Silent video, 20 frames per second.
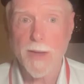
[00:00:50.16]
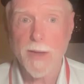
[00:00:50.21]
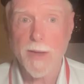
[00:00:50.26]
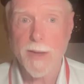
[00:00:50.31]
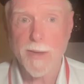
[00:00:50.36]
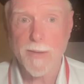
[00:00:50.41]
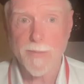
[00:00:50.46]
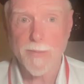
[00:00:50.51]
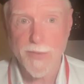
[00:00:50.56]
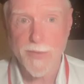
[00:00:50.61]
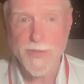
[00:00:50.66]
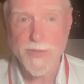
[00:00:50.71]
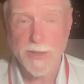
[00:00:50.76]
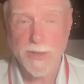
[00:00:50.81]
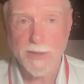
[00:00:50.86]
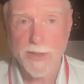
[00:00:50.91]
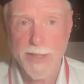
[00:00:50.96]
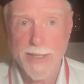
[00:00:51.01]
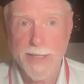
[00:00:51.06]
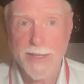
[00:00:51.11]
There's
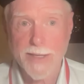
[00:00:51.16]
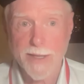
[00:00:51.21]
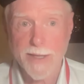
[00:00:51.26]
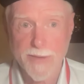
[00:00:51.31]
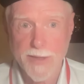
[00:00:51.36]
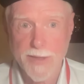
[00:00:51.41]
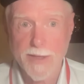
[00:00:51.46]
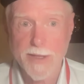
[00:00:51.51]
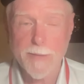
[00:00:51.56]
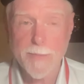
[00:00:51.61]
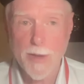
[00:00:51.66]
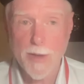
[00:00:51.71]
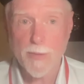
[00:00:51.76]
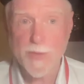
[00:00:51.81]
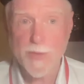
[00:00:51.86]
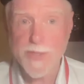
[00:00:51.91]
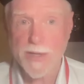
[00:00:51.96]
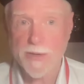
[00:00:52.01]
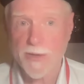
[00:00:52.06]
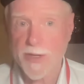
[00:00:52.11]
a link in the
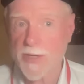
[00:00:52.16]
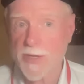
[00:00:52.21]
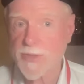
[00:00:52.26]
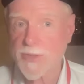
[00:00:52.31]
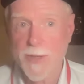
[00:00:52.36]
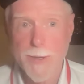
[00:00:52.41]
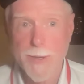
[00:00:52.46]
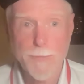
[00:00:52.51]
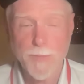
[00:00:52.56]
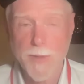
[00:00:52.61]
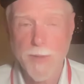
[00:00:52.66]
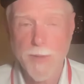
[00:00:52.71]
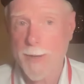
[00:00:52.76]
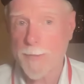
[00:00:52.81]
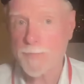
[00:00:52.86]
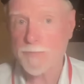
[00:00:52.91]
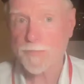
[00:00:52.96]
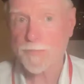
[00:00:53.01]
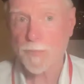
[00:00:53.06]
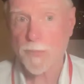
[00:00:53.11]
email we sent out yesterday,
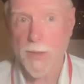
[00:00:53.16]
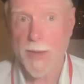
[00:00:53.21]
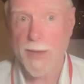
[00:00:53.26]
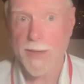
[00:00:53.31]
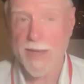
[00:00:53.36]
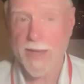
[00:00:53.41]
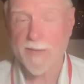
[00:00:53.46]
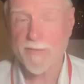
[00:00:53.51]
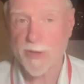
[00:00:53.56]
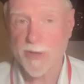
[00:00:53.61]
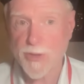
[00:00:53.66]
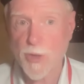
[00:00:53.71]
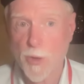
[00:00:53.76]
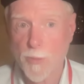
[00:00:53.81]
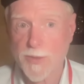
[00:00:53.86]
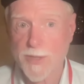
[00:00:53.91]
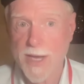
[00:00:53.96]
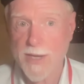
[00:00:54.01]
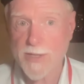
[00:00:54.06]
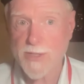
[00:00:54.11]
and I gave an
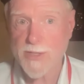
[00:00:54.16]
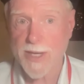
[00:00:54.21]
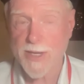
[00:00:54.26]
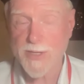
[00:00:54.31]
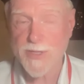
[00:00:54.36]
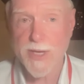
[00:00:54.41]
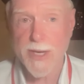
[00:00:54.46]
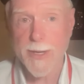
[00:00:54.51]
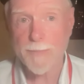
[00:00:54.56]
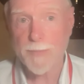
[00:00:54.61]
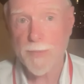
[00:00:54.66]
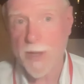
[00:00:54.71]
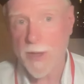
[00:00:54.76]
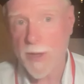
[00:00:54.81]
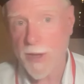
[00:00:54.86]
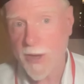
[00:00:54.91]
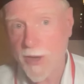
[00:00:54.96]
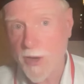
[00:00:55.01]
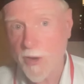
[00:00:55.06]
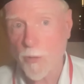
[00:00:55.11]
interpretation last night,
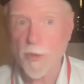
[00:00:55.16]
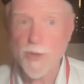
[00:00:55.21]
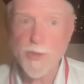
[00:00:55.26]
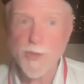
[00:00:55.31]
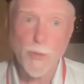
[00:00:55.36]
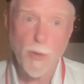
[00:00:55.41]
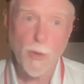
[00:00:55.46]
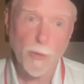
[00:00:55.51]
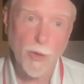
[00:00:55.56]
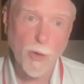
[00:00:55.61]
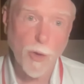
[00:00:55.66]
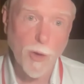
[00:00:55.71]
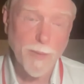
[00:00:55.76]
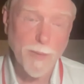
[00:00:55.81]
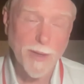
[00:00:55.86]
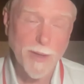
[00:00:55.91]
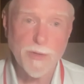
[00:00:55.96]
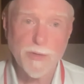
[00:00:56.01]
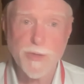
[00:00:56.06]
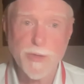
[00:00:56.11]
which will go
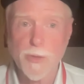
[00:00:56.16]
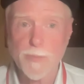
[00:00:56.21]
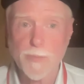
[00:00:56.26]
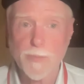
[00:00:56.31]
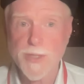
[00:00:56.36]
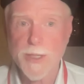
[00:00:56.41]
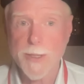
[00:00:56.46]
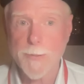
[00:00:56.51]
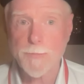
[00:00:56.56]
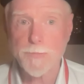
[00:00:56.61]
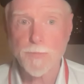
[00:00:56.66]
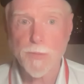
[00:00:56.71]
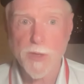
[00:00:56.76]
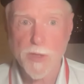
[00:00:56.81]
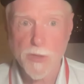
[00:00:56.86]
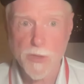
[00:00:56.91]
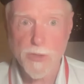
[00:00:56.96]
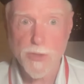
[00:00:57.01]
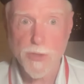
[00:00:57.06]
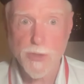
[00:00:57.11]
up on YouTube
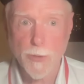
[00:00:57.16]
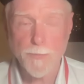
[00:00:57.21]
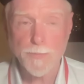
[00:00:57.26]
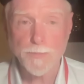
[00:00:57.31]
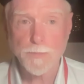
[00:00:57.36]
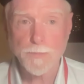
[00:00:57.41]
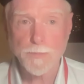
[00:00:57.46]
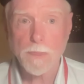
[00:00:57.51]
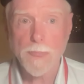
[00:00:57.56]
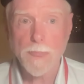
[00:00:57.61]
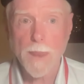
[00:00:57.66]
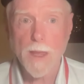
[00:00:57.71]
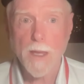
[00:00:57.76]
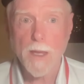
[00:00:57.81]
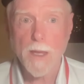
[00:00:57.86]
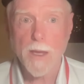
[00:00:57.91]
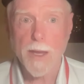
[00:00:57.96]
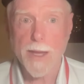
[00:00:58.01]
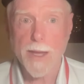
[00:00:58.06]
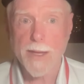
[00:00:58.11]
soon.
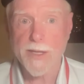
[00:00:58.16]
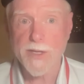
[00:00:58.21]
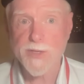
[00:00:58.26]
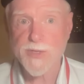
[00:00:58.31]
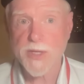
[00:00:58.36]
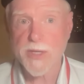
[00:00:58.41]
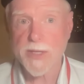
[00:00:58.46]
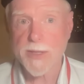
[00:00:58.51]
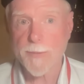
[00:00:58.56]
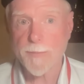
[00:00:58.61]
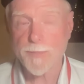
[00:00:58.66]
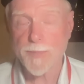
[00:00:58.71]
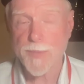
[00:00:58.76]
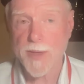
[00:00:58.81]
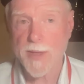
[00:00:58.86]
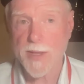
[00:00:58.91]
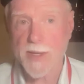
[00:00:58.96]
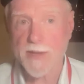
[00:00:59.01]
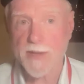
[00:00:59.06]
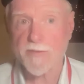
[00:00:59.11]
And it's the
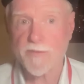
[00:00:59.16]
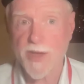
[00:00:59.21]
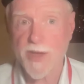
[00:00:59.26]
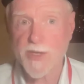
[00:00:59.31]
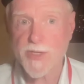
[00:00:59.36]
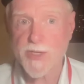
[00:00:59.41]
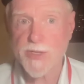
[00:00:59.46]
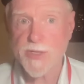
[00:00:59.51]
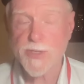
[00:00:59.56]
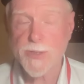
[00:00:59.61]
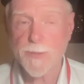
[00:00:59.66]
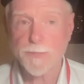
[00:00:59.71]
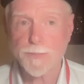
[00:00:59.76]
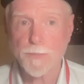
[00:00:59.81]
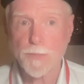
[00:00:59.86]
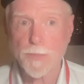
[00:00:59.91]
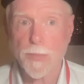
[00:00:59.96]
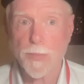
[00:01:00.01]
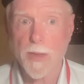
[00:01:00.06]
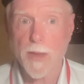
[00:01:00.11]
confessions
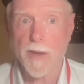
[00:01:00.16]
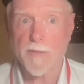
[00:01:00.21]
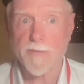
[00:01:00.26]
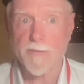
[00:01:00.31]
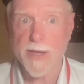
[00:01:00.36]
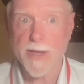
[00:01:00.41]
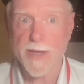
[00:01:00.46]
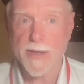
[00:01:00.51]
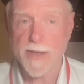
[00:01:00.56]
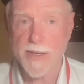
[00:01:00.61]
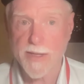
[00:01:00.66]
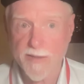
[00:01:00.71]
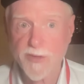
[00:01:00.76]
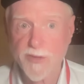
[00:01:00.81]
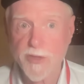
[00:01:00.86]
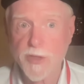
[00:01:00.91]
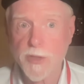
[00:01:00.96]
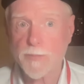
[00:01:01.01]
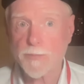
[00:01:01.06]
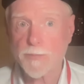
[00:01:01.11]
of a
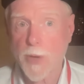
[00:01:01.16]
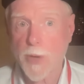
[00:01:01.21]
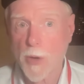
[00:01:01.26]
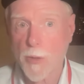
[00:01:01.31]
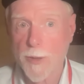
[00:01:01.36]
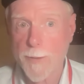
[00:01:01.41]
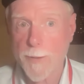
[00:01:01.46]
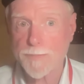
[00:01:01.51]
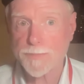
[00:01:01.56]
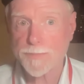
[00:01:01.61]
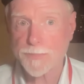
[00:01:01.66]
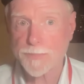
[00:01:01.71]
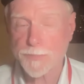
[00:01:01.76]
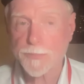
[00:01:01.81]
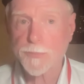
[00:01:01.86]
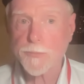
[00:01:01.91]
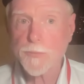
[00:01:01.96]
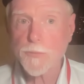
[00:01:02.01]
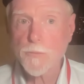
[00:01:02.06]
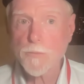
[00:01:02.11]
gifted poet
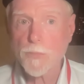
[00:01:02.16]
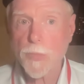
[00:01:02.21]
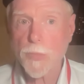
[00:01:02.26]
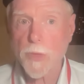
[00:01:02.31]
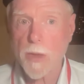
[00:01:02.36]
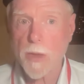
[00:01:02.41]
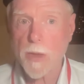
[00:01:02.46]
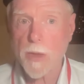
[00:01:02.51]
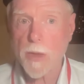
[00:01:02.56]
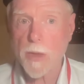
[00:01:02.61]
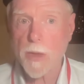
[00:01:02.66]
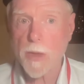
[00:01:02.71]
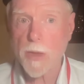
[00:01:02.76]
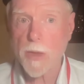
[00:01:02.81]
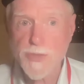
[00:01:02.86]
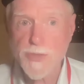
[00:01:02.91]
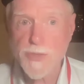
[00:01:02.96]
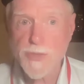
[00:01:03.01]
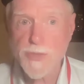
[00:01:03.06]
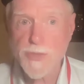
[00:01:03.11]
who
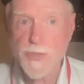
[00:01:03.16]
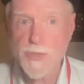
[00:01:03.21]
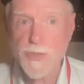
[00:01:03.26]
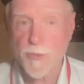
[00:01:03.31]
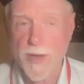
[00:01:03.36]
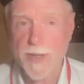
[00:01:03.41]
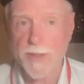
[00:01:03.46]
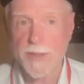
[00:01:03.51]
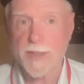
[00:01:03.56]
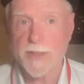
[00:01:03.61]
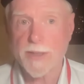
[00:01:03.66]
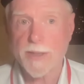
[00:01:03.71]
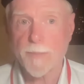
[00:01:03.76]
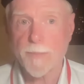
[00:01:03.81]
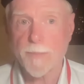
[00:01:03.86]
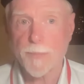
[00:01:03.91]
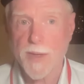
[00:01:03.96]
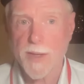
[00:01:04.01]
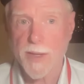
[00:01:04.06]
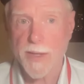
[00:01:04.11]
suffers greatly